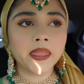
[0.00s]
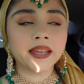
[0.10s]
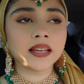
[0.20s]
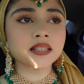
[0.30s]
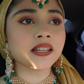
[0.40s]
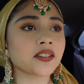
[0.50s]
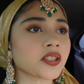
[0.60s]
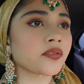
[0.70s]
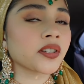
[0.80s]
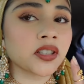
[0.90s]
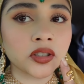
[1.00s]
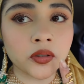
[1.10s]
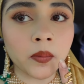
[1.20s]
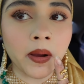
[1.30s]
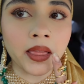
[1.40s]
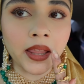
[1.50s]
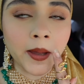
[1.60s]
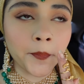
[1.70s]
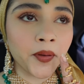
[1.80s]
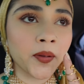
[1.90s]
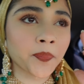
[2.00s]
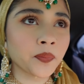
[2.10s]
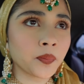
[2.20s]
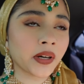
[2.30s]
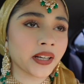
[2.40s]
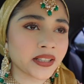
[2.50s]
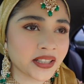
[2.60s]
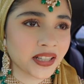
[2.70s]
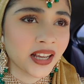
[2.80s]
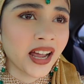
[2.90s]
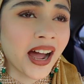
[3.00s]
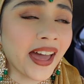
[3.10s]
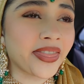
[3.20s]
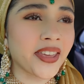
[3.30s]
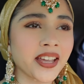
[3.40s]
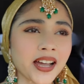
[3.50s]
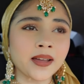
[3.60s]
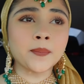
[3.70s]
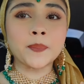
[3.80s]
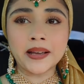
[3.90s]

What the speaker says: And I also finished doing my lip, but I think I'm